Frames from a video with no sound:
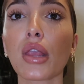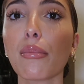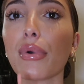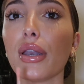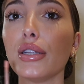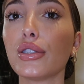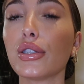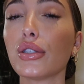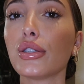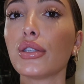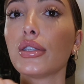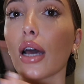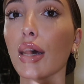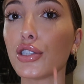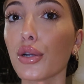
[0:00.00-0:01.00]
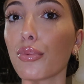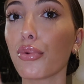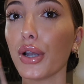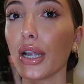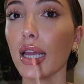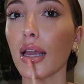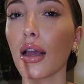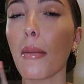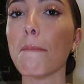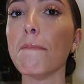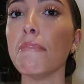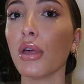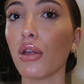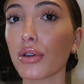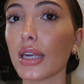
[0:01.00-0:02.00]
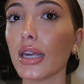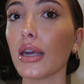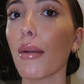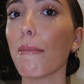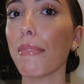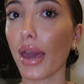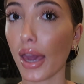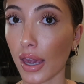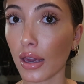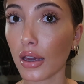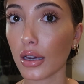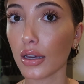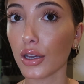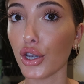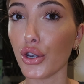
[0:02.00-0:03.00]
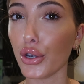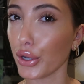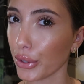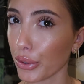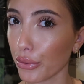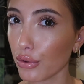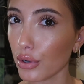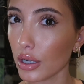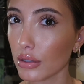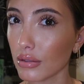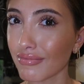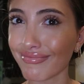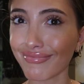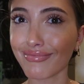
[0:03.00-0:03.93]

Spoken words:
But it's such a pretty milky pink nude.